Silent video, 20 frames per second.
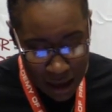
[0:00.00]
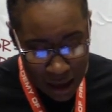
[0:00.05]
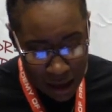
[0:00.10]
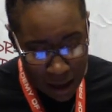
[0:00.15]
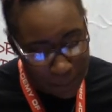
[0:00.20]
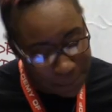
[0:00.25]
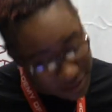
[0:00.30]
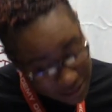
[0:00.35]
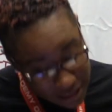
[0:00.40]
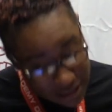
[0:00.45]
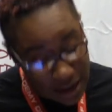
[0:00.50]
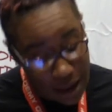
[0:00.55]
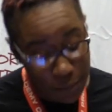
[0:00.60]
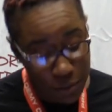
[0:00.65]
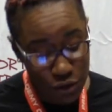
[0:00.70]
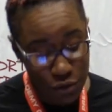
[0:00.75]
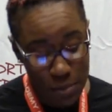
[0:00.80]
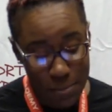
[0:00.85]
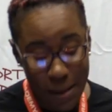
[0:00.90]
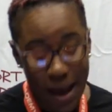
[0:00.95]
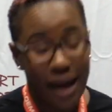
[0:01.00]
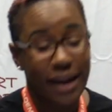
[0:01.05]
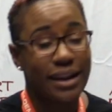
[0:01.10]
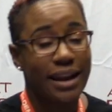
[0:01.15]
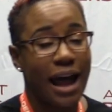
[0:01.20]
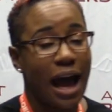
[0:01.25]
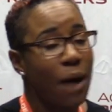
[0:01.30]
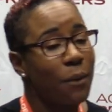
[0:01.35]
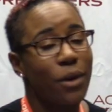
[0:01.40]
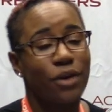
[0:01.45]
But then I was
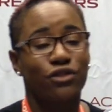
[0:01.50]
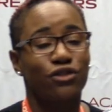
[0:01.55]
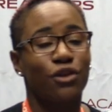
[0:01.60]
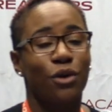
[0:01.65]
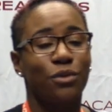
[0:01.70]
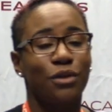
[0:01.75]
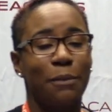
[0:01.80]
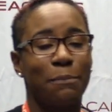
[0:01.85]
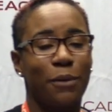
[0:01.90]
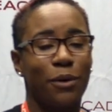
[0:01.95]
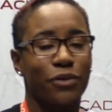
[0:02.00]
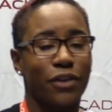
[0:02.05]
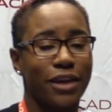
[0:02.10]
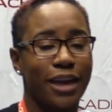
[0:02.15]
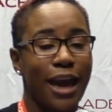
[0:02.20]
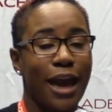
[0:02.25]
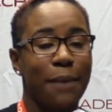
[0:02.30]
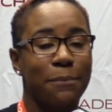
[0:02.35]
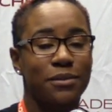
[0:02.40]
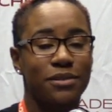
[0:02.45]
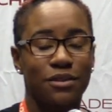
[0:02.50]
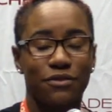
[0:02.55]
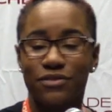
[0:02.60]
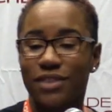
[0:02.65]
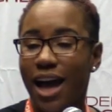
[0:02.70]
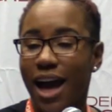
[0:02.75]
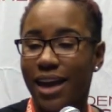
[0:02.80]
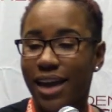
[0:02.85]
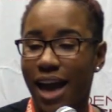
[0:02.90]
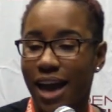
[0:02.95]
reminded how I showed up on the campus of
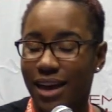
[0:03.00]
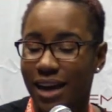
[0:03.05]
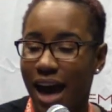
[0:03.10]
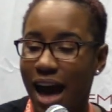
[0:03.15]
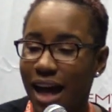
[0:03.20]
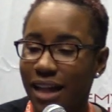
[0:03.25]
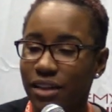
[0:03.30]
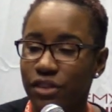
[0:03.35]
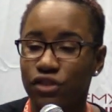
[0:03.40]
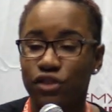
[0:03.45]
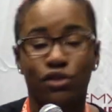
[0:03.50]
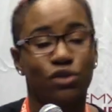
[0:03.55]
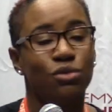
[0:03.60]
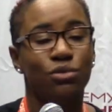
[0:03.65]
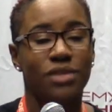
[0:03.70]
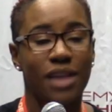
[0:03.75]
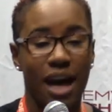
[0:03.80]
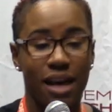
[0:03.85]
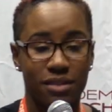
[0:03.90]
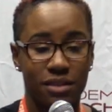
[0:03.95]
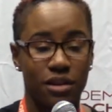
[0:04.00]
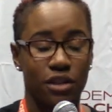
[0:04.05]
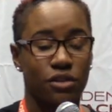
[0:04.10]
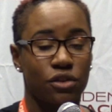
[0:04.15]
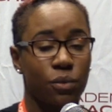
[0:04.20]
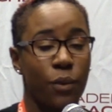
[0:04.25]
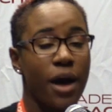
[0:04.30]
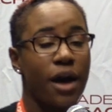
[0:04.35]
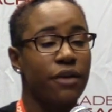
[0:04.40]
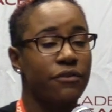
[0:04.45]
Nyack College in
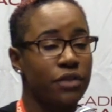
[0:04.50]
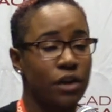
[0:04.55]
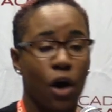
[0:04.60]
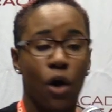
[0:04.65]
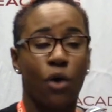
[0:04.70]
2012 and